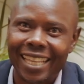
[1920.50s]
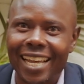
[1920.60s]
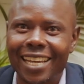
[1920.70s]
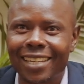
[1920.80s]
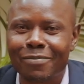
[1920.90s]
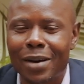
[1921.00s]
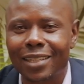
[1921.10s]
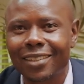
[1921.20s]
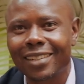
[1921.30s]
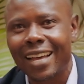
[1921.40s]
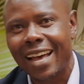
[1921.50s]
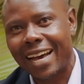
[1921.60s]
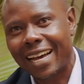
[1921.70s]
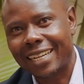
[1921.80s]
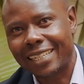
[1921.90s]
the like button
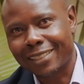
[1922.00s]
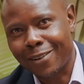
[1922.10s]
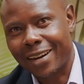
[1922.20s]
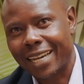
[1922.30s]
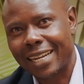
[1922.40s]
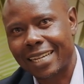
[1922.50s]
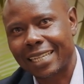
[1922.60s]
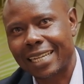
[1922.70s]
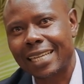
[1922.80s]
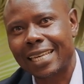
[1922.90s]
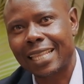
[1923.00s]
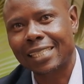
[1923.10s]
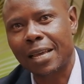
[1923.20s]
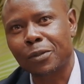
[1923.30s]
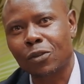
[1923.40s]
and go ahead and click the
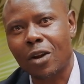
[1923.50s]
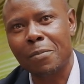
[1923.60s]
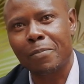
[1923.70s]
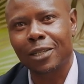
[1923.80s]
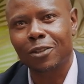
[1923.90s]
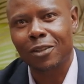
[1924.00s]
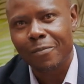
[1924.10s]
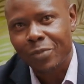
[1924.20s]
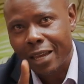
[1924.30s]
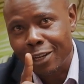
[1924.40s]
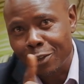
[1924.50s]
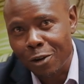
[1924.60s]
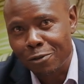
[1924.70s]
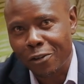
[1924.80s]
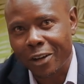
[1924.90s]
subscribe button. And
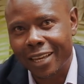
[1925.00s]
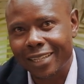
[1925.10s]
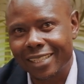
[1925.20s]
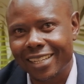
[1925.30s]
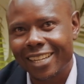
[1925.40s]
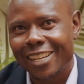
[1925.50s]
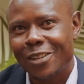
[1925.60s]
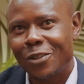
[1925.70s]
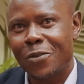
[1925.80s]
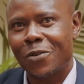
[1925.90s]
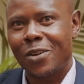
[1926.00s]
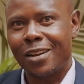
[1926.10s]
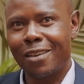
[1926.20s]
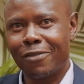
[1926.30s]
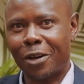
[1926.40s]
don't forget to
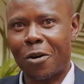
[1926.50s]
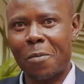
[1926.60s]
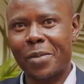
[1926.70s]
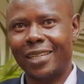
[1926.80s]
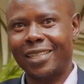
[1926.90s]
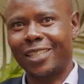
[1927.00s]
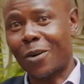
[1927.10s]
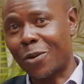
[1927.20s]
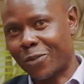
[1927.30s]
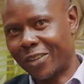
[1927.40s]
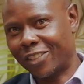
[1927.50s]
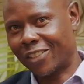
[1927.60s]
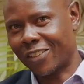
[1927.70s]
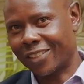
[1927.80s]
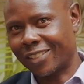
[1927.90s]
leave a comment or
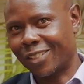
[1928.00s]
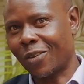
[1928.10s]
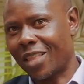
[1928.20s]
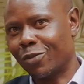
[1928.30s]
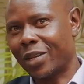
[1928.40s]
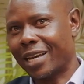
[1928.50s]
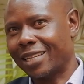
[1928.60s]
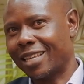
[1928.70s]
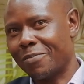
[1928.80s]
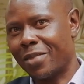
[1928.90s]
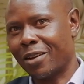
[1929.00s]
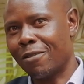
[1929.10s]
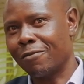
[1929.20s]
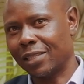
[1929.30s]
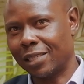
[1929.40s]
question so that we can keep the
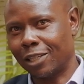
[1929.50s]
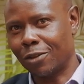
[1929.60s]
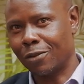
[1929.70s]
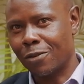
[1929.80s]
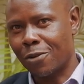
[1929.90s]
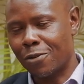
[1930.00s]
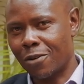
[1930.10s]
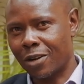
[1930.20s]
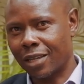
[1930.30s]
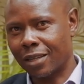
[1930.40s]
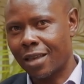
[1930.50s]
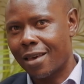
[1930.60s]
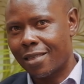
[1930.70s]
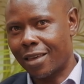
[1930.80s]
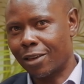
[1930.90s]
conversation rolling.
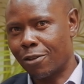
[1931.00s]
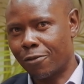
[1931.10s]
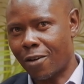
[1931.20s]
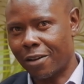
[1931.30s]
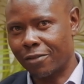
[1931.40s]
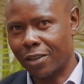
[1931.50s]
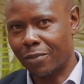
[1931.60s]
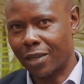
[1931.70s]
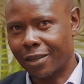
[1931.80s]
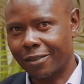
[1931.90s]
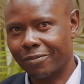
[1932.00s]
Thank you for having me.